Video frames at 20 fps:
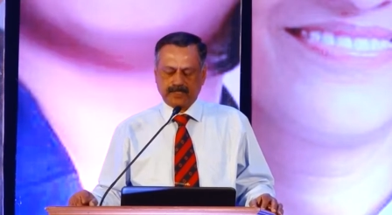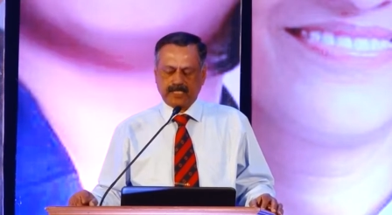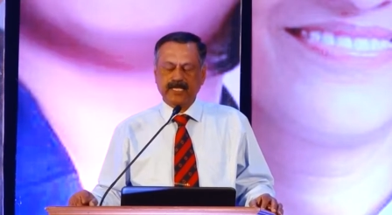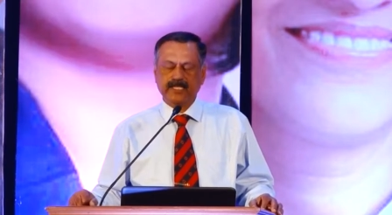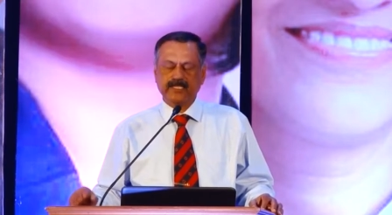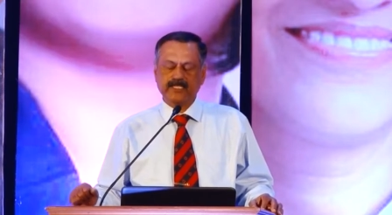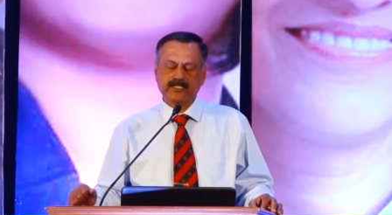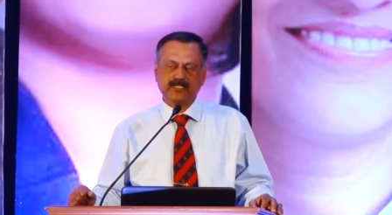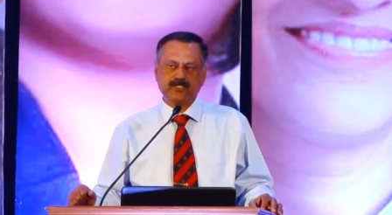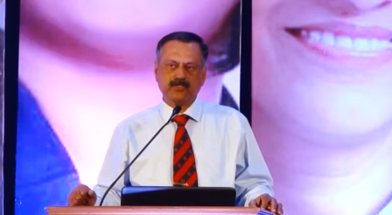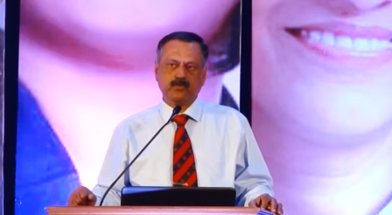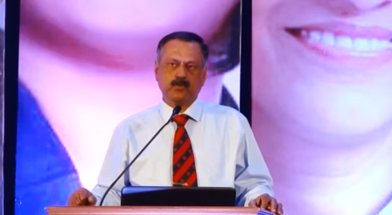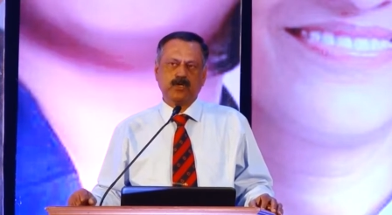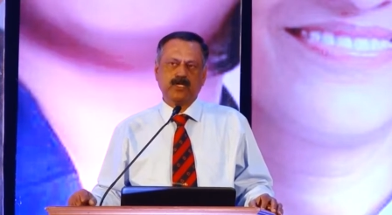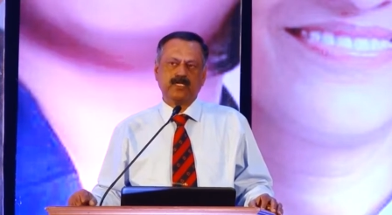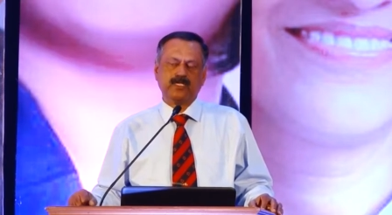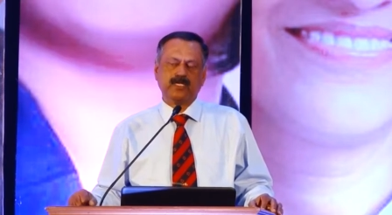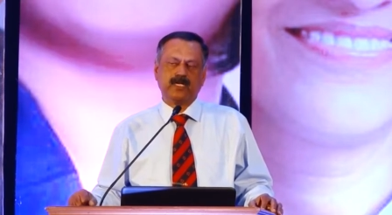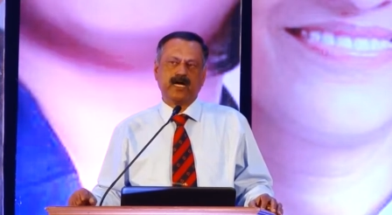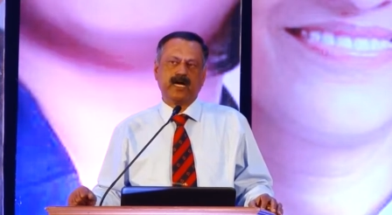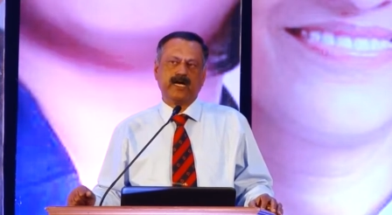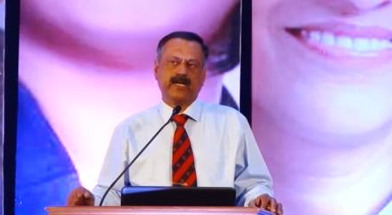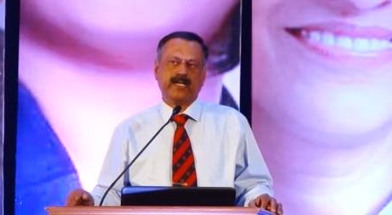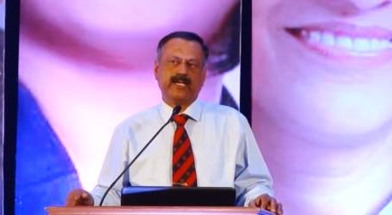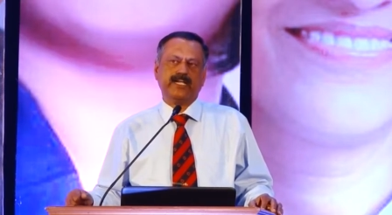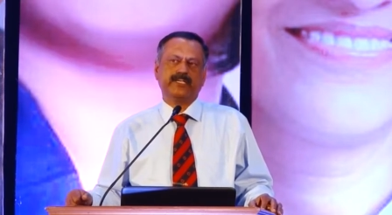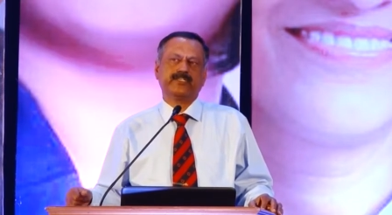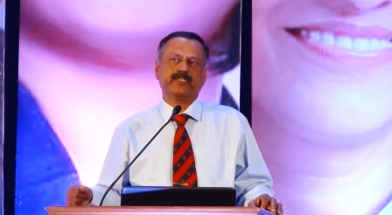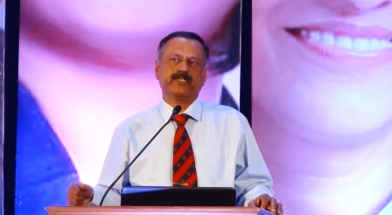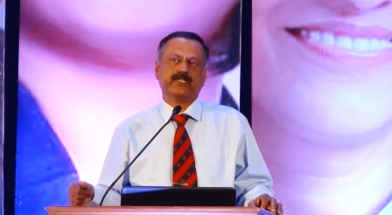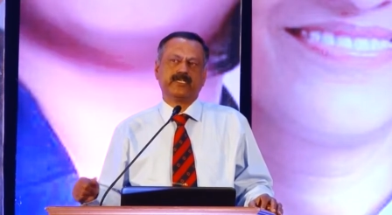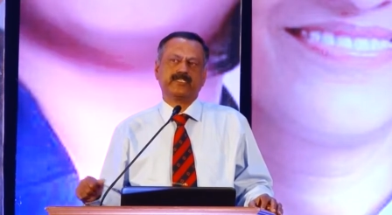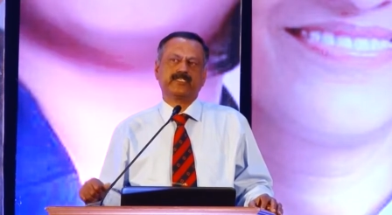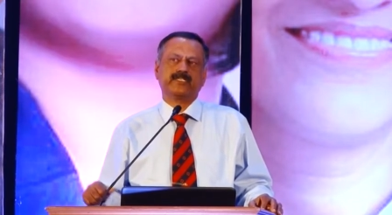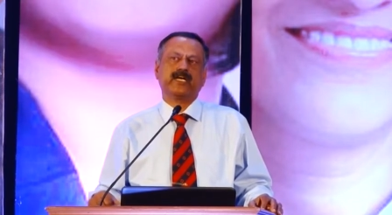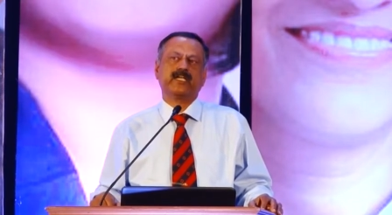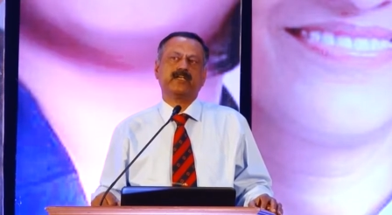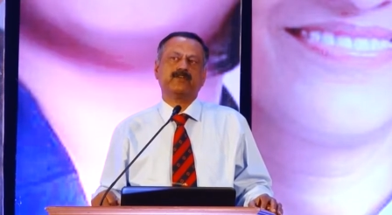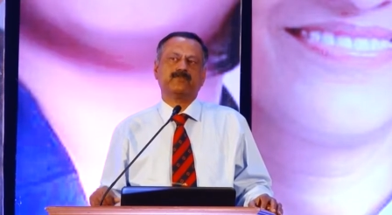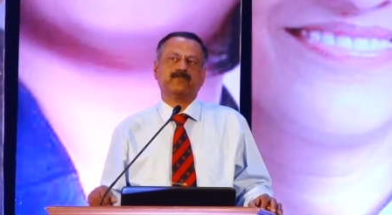And this is what our nation has
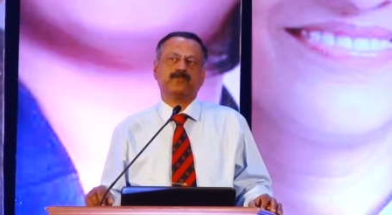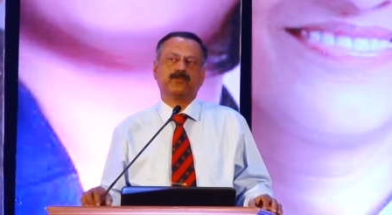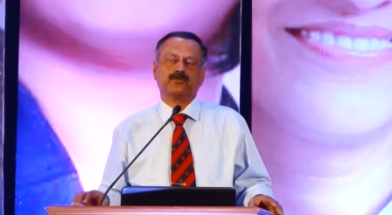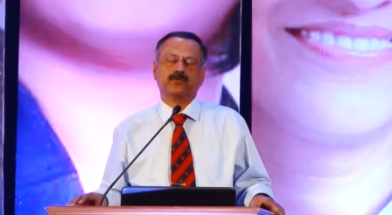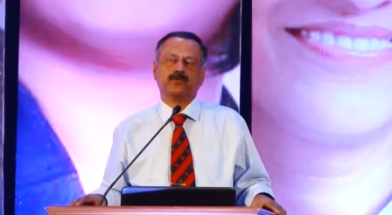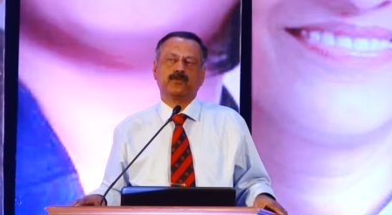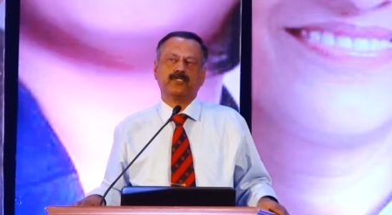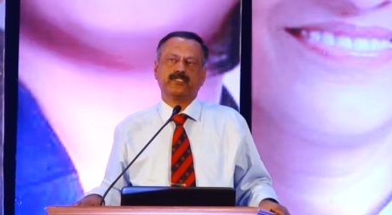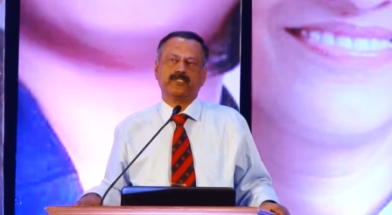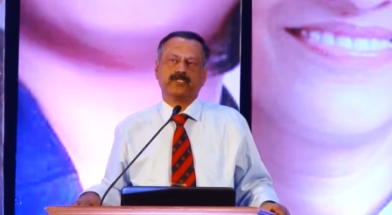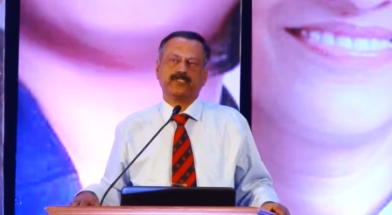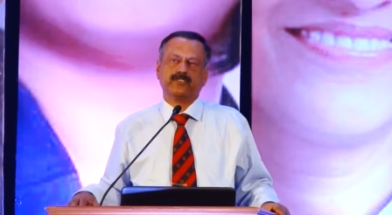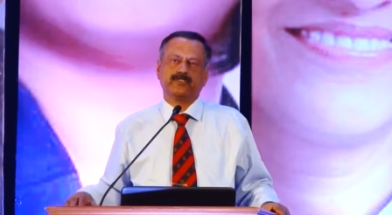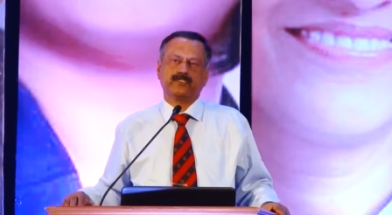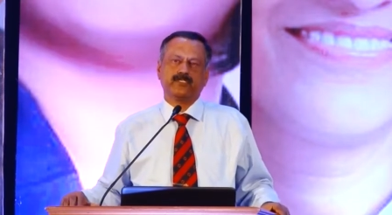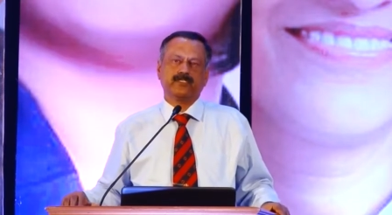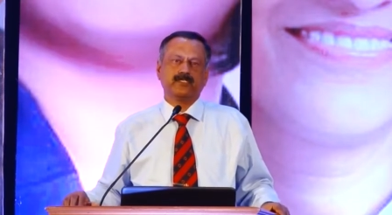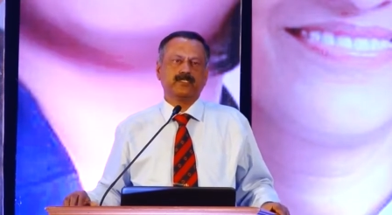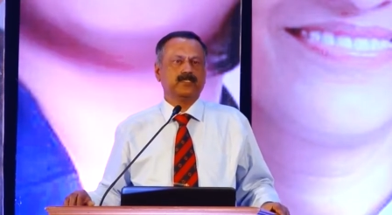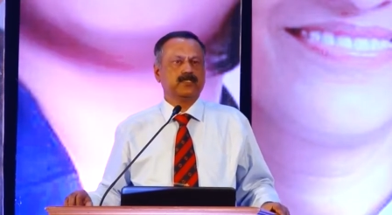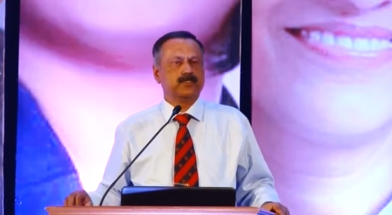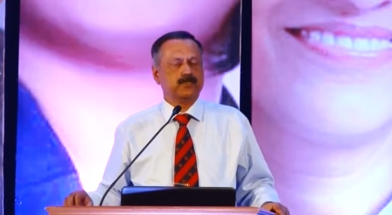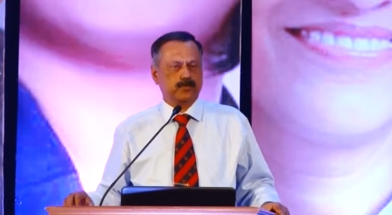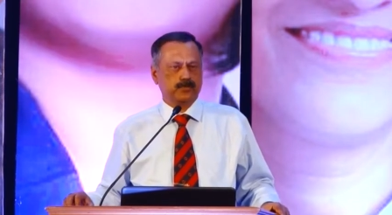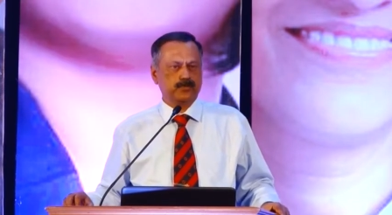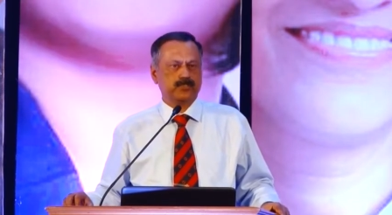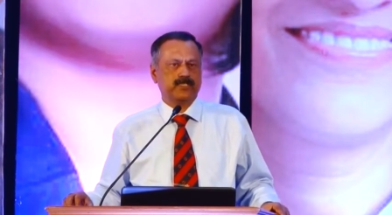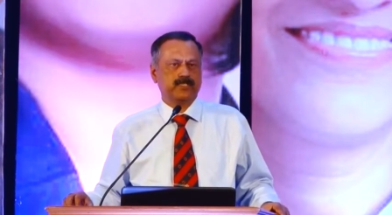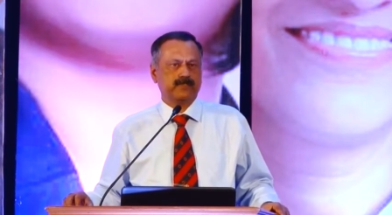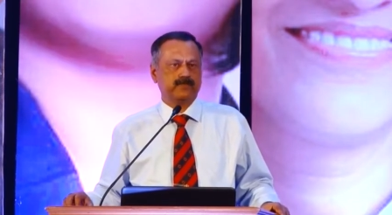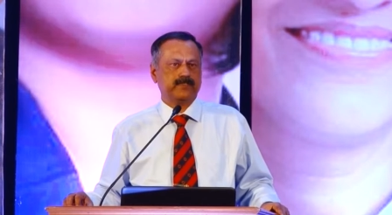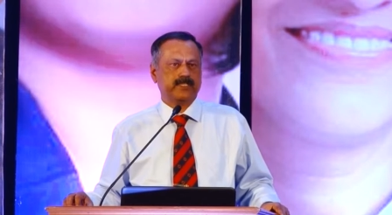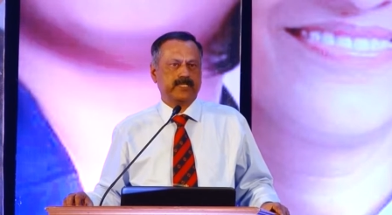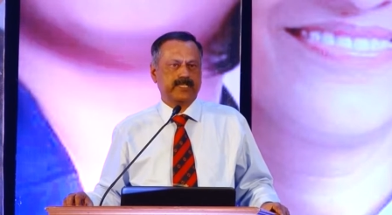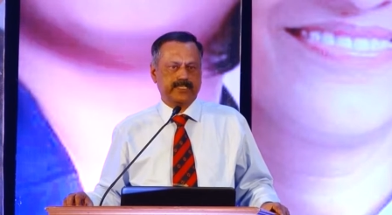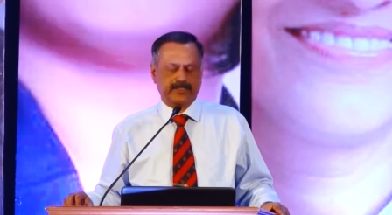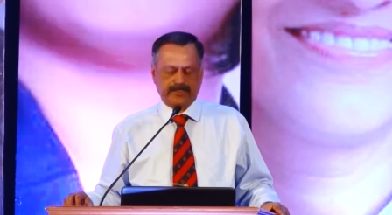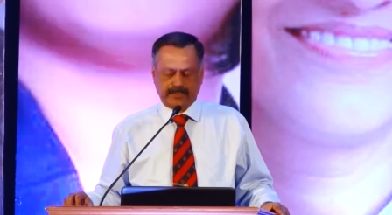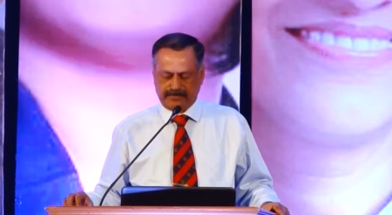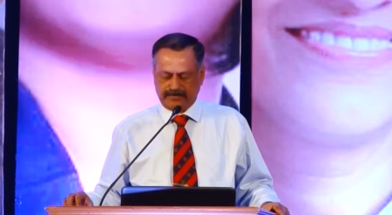done for soldiers who serve the
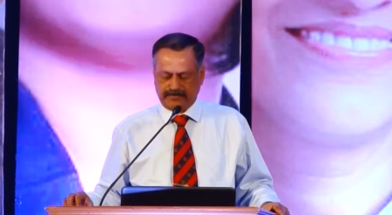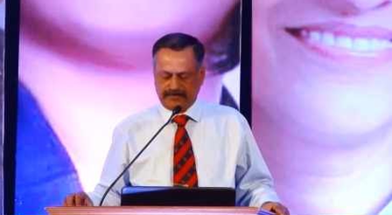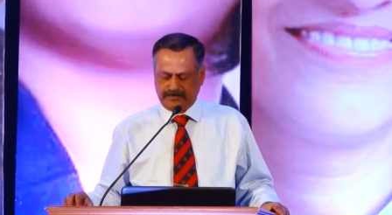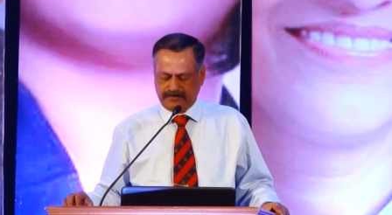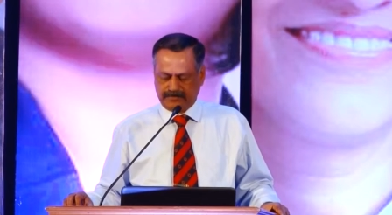nation.